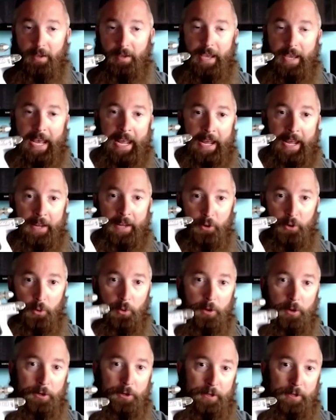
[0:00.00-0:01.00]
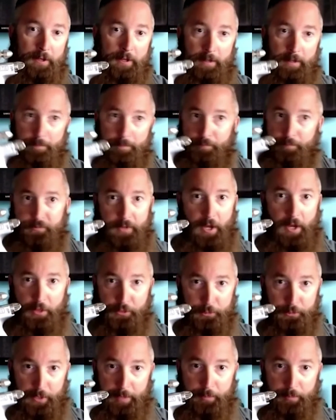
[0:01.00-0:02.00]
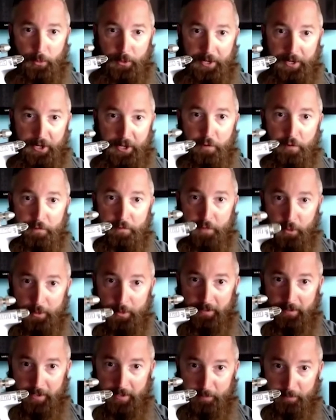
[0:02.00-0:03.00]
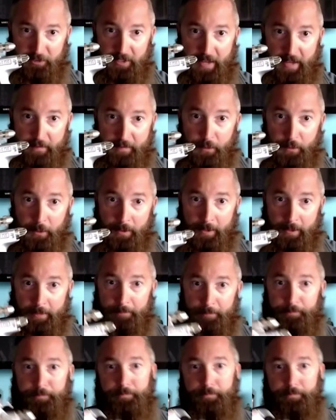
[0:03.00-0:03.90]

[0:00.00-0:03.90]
and order a 3.0 fluid tip set for it.